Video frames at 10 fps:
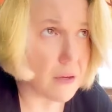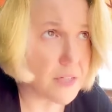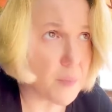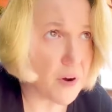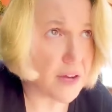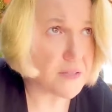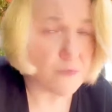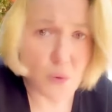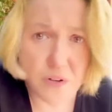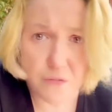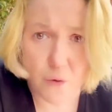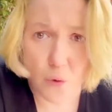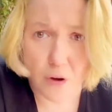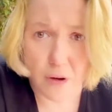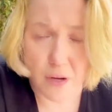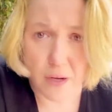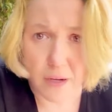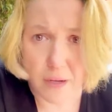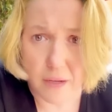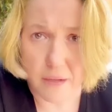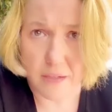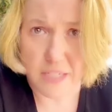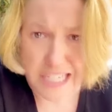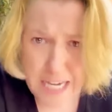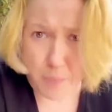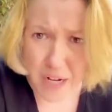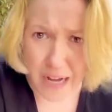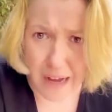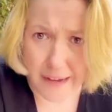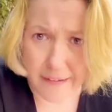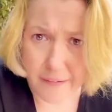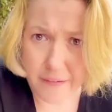Democrats voted for to keep a guy